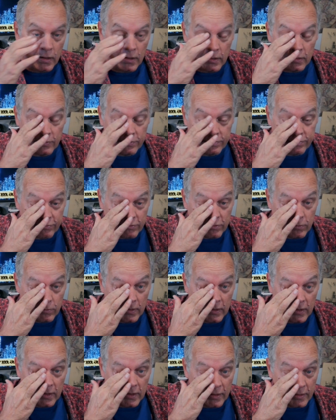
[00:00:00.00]

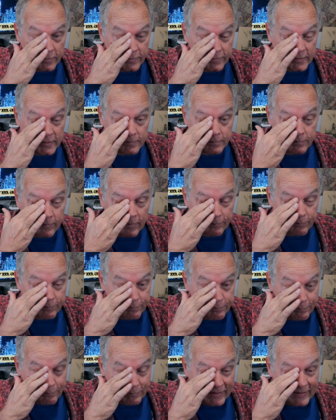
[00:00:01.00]
through the
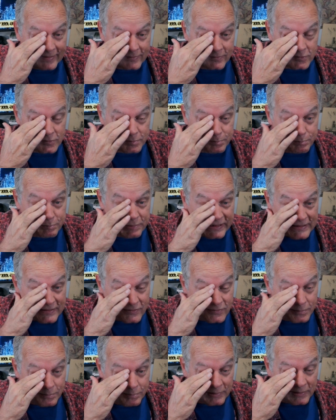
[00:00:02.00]
Biden's
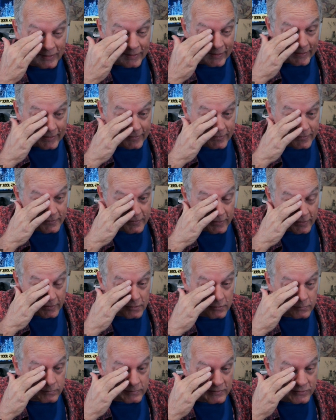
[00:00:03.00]
peace plan deal,
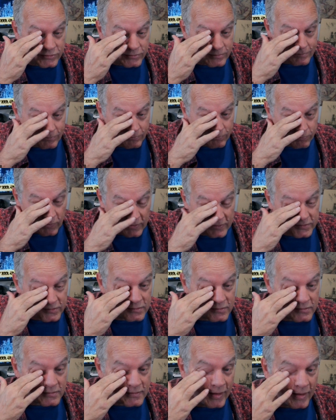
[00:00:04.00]
which
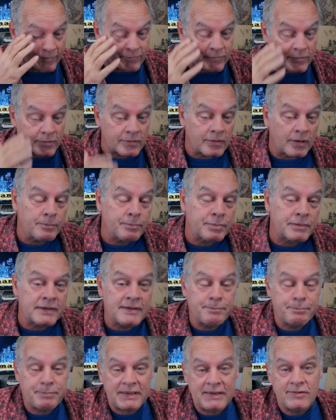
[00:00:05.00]
wasn't ever a
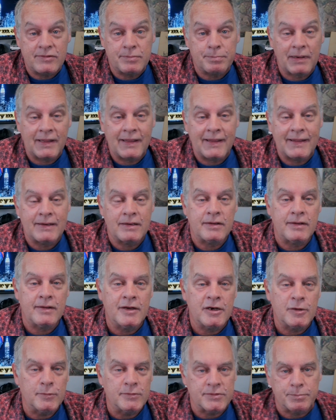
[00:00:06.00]
peace plan deal.
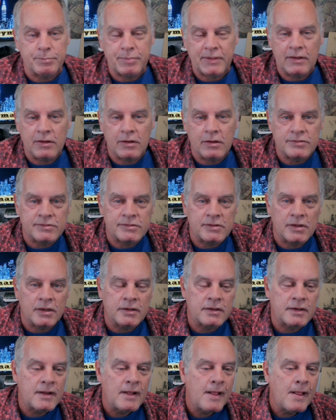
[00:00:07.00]
It was a PR stunt,
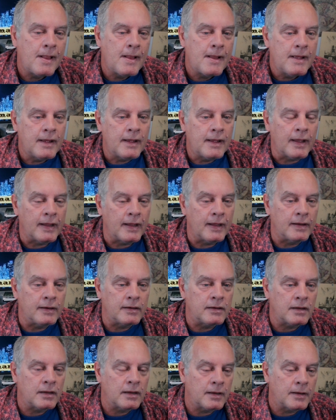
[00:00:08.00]
and
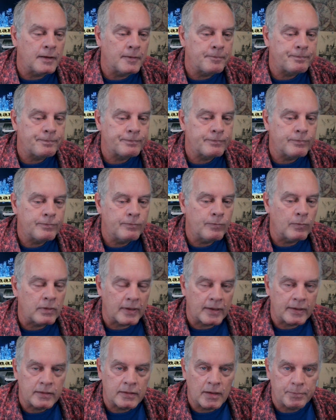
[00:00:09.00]
we'll
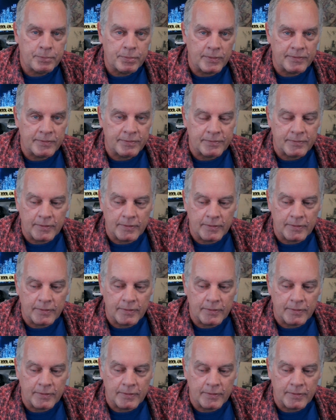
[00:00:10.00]
end up with